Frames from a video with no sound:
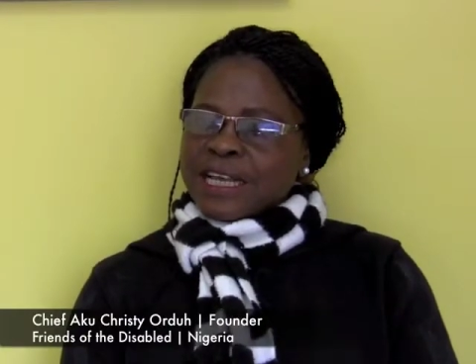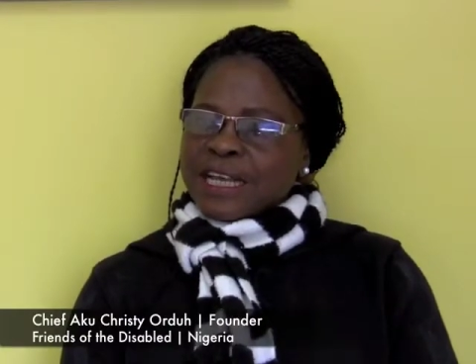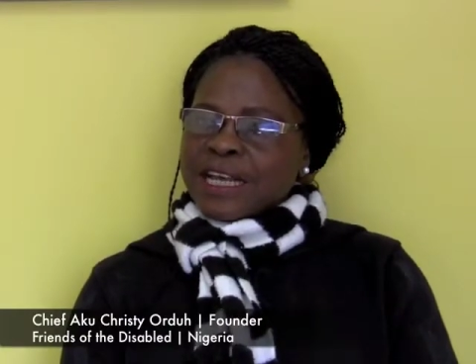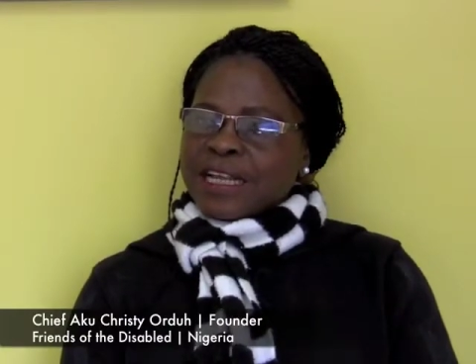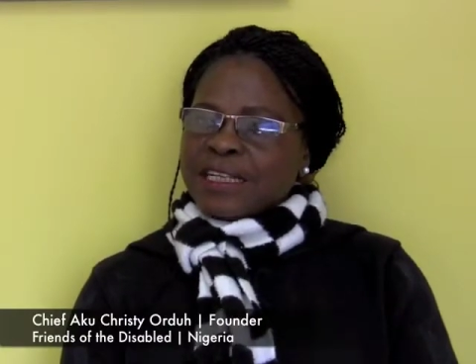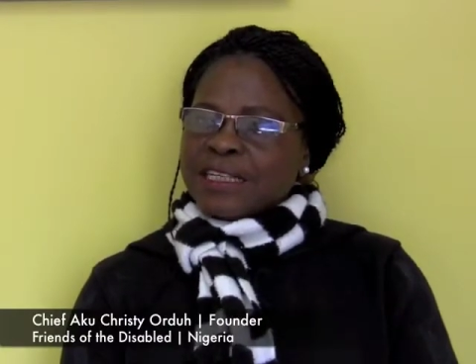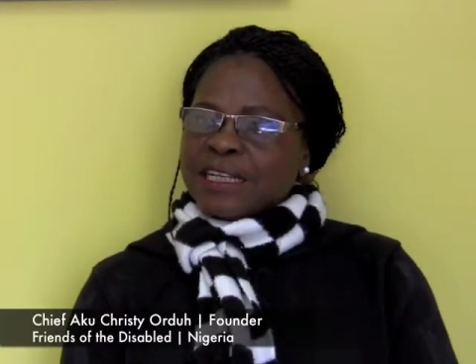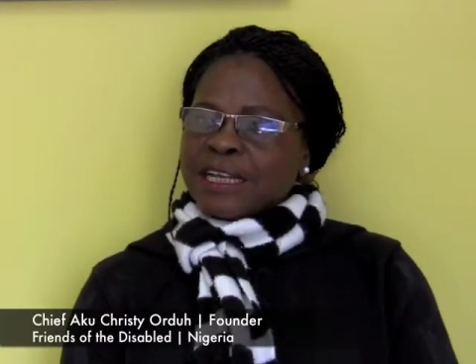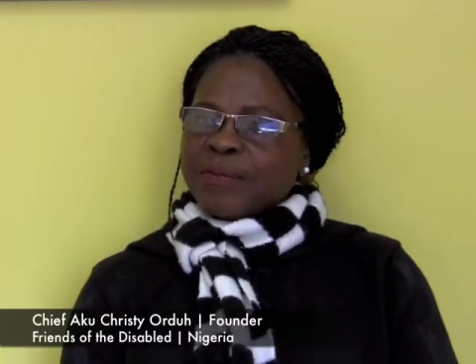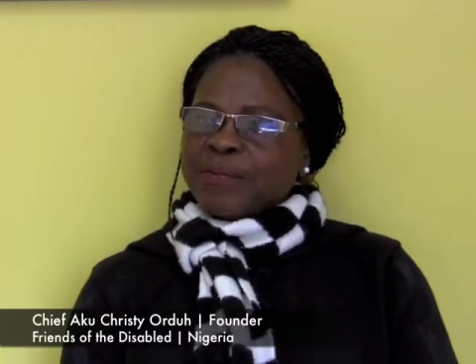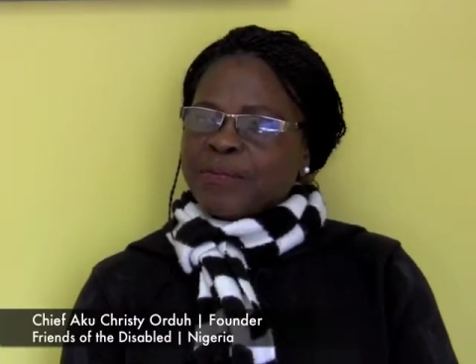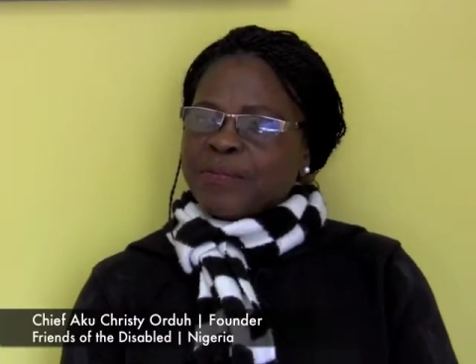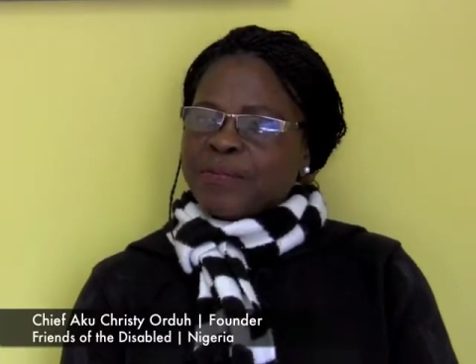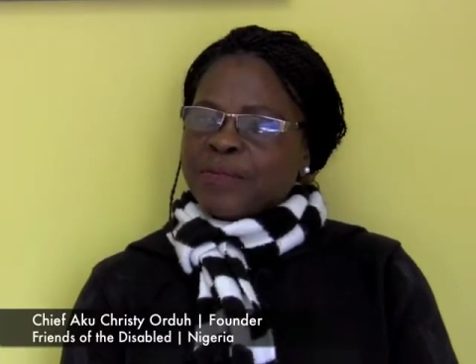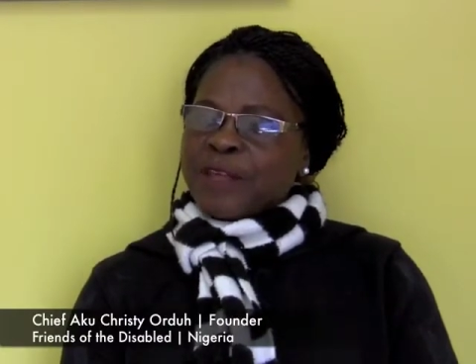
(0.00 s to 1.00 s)
and
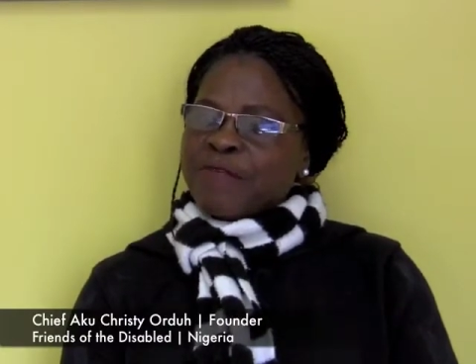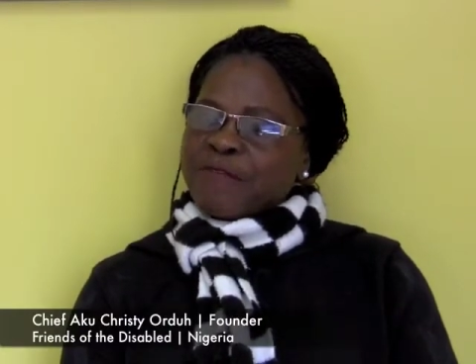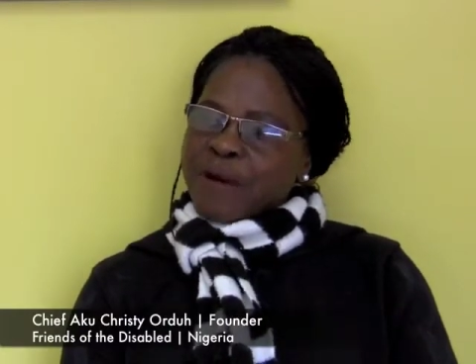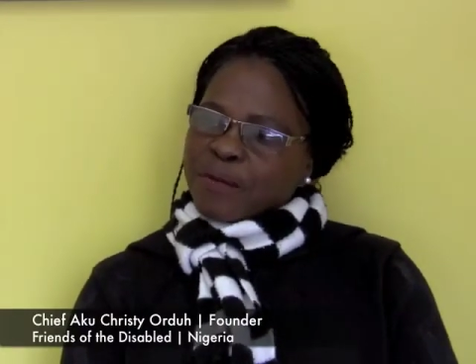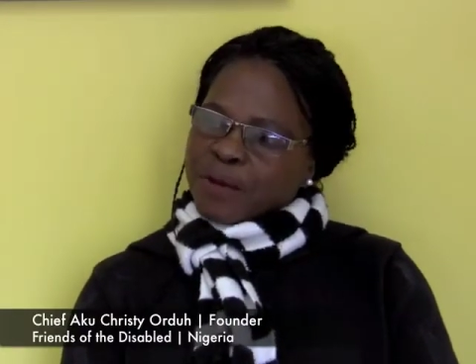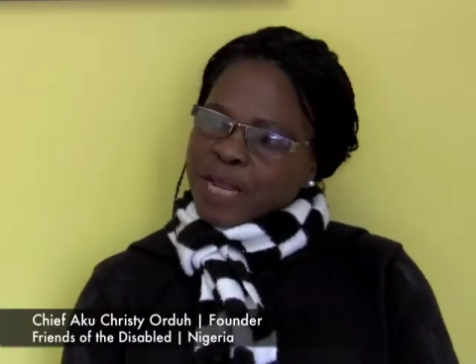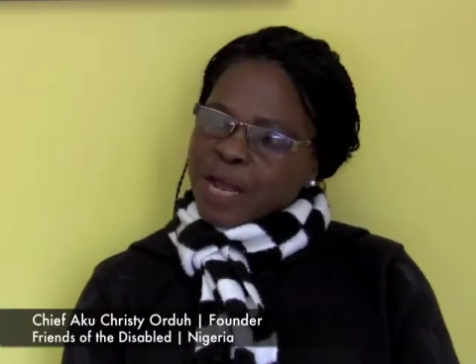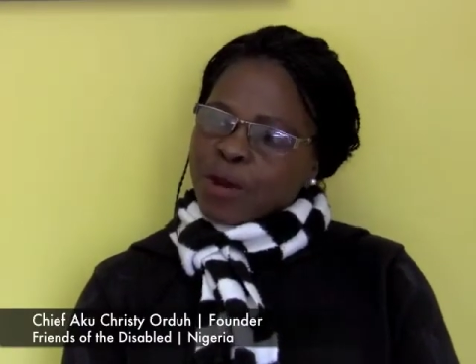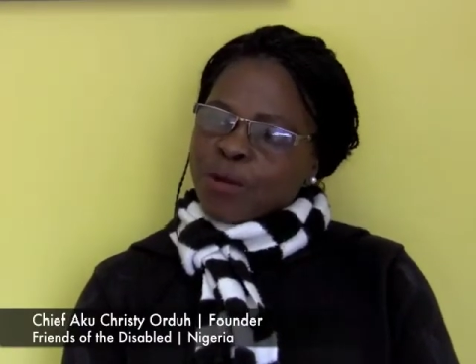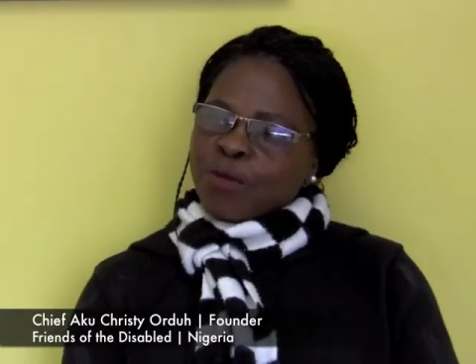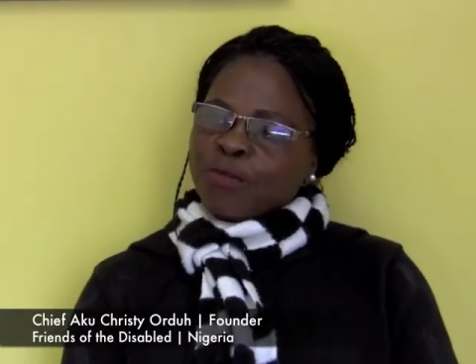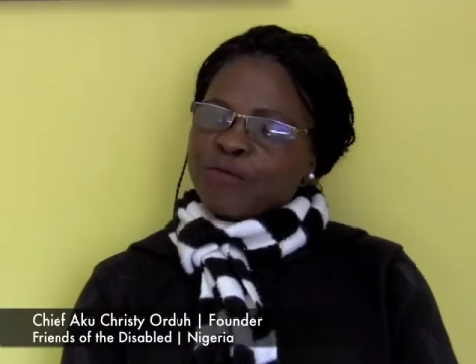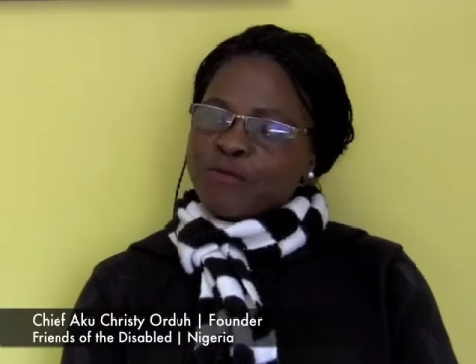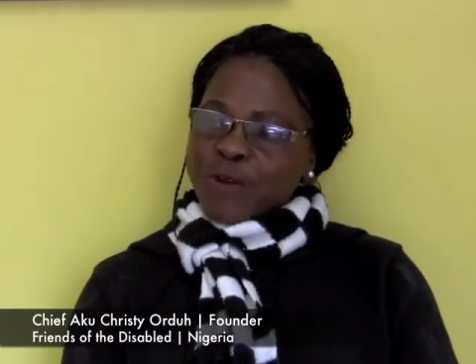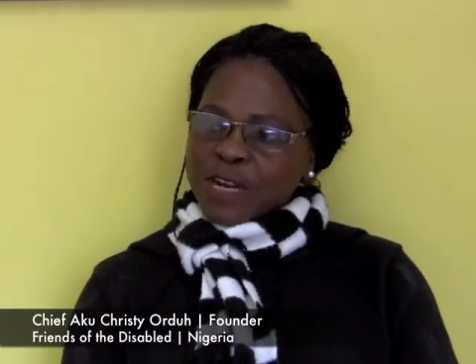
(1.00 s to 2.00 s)
um, the founder
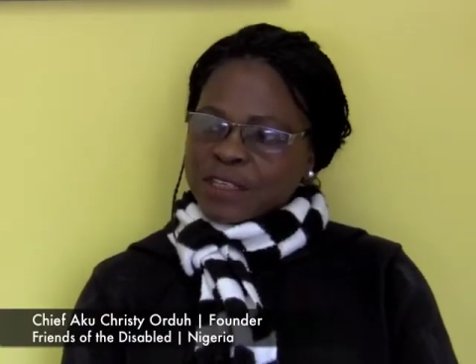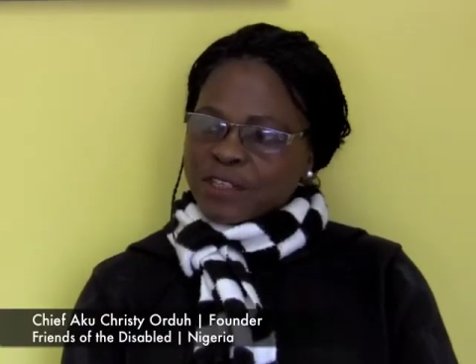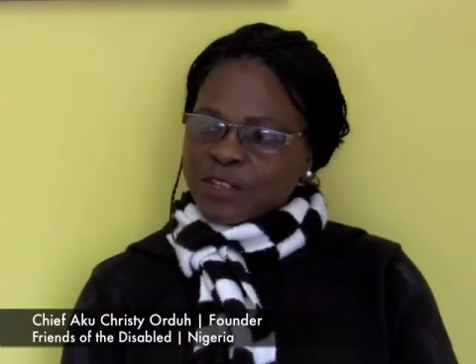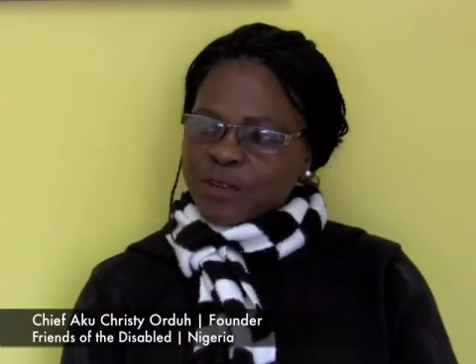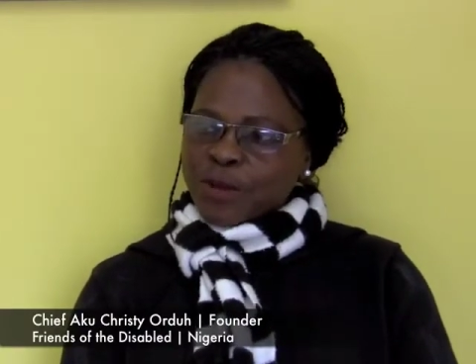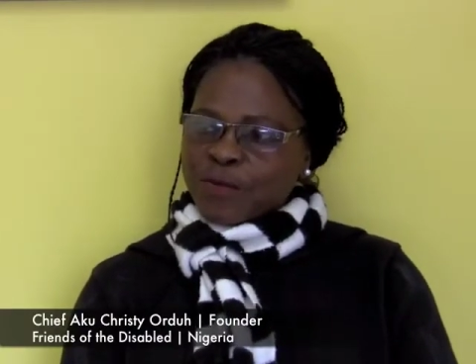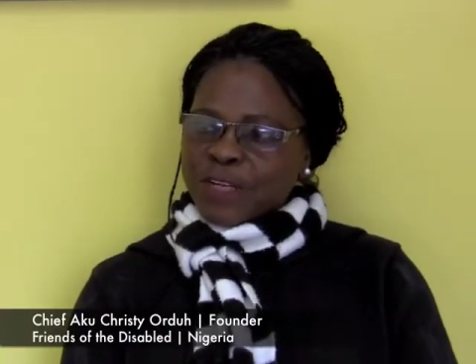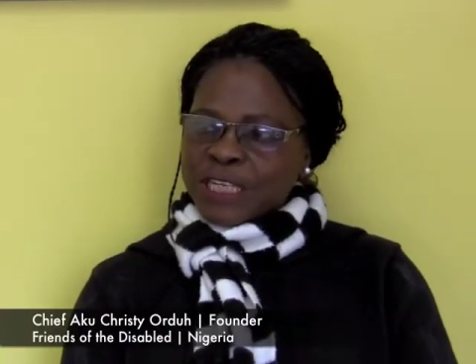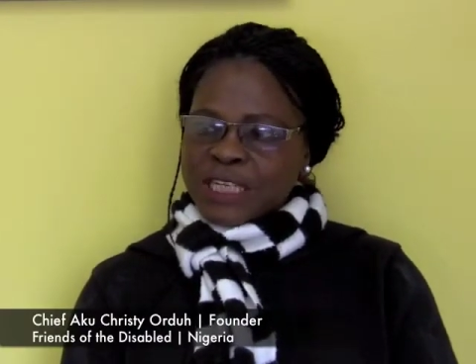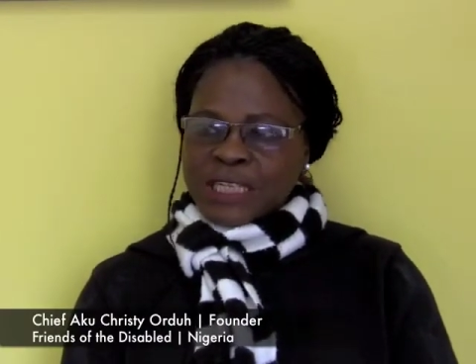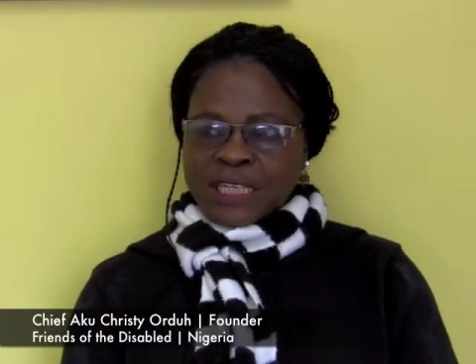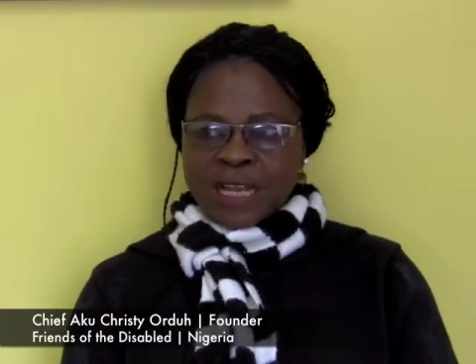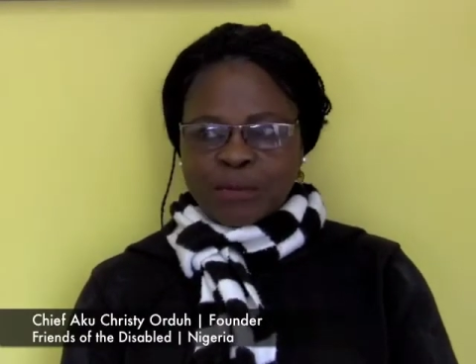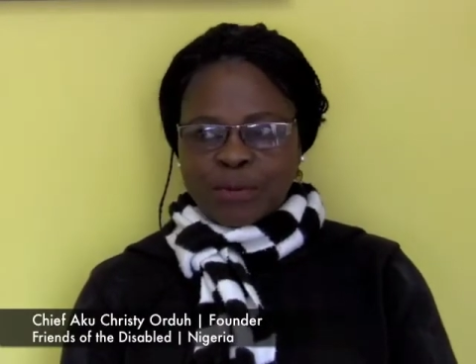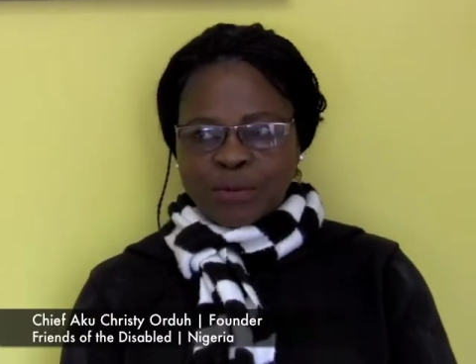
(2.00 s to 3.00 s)
of Friends of the
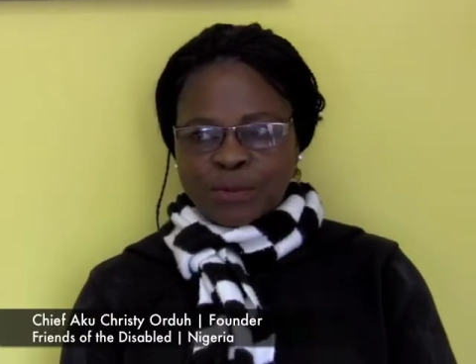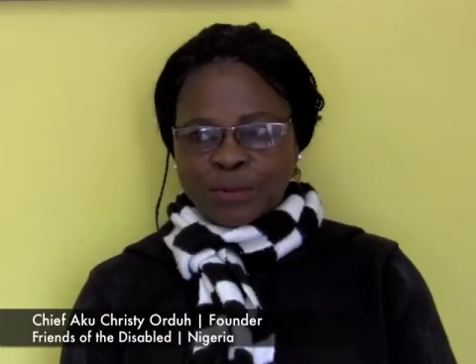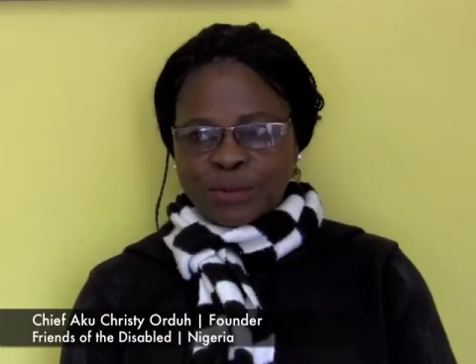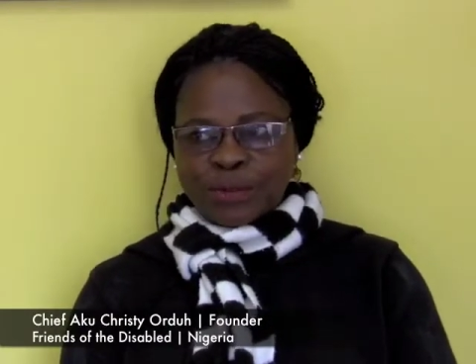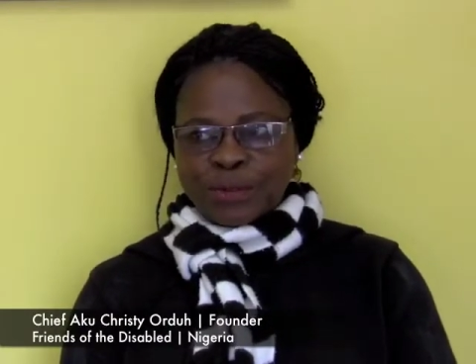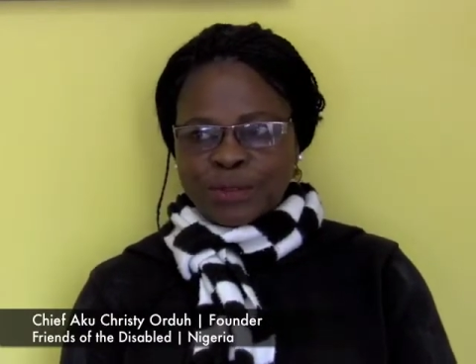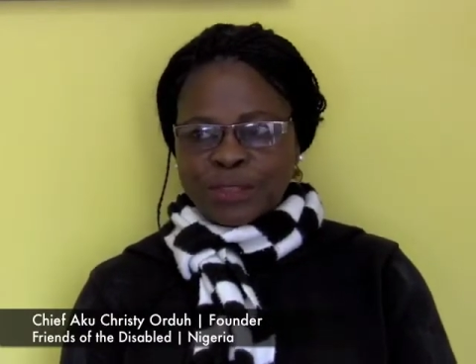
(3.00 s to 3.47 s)
Disabled.